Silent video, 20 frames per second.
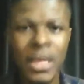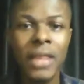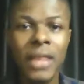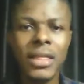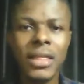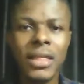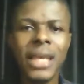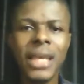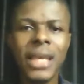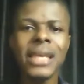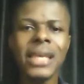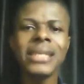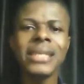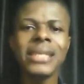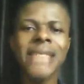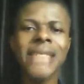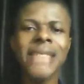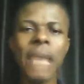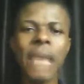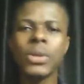think in
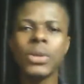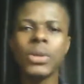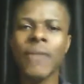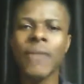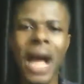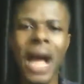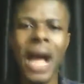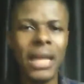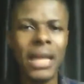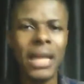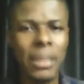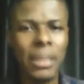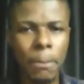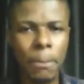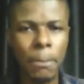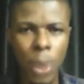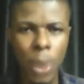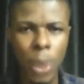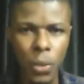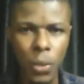terms of and
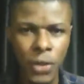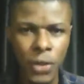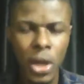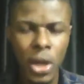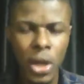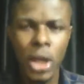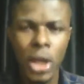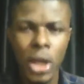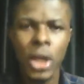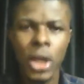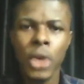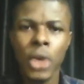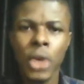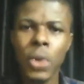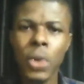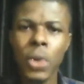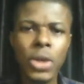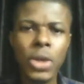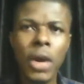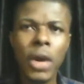both.
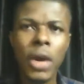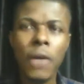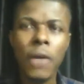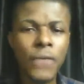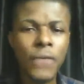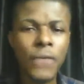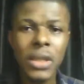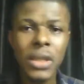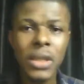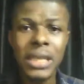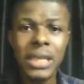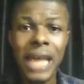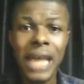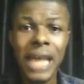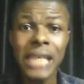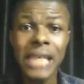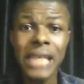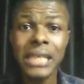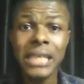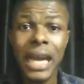When you are confronted
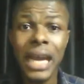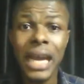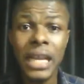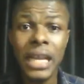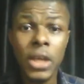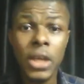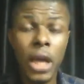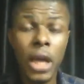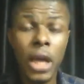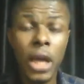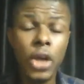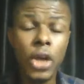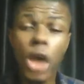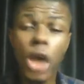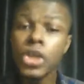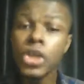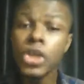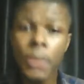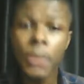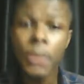as an
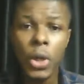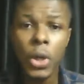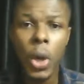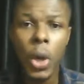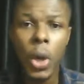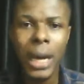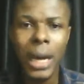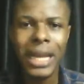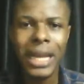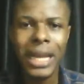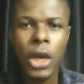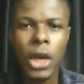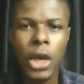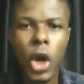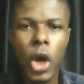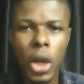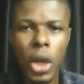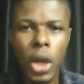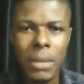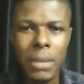entrepreneur or an
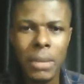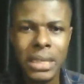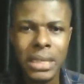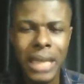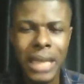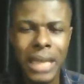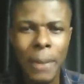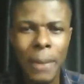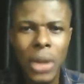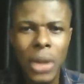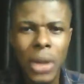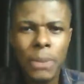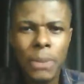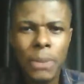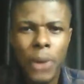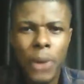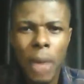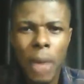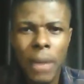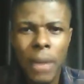economist about the
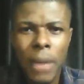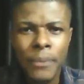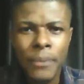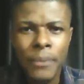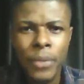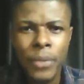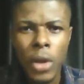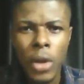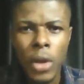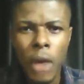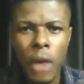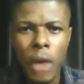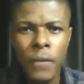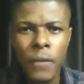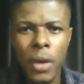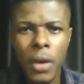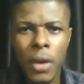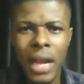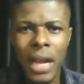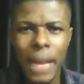problem
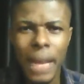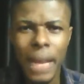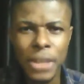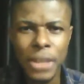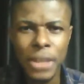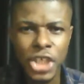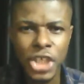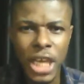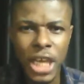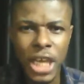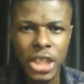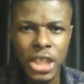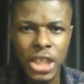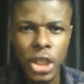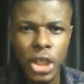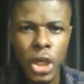of climate change,